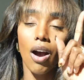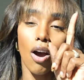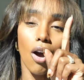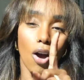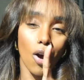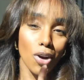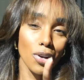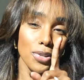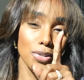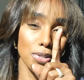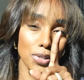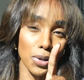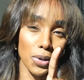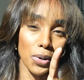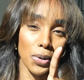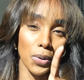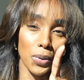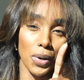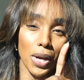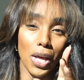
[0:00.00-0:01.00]

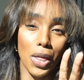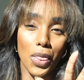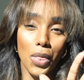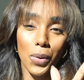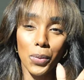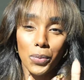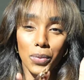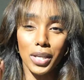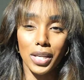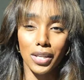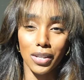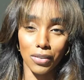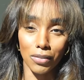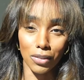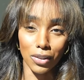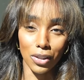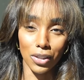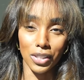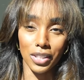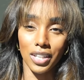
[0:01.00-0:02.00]
Also, in the week of
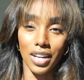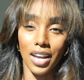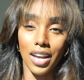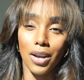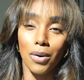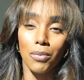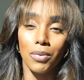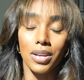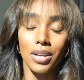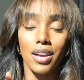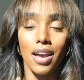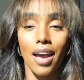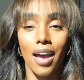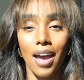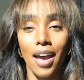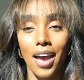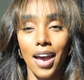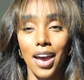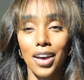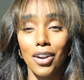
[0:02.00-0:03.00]
thirty-eight, we
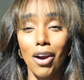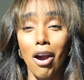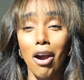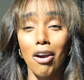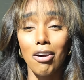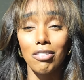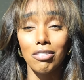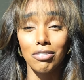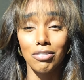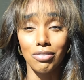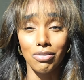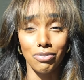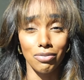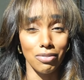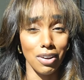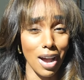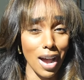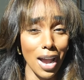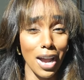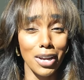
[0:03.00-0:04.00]
had our
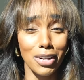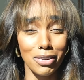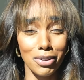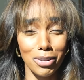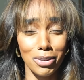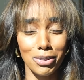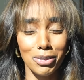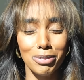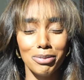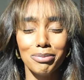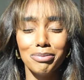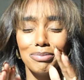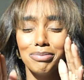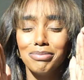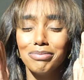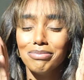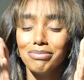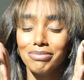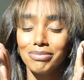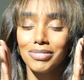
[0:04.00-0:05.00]
final,
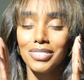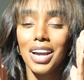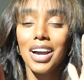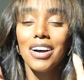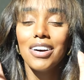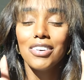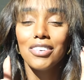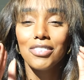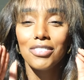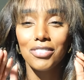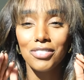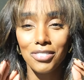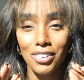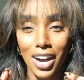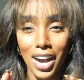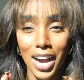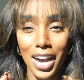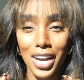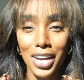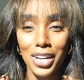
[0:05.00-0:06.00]

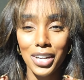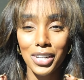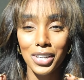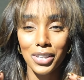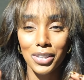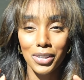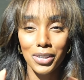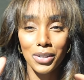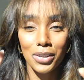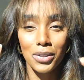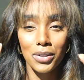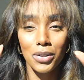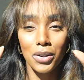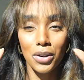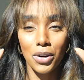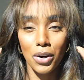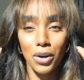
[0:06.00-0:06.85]
final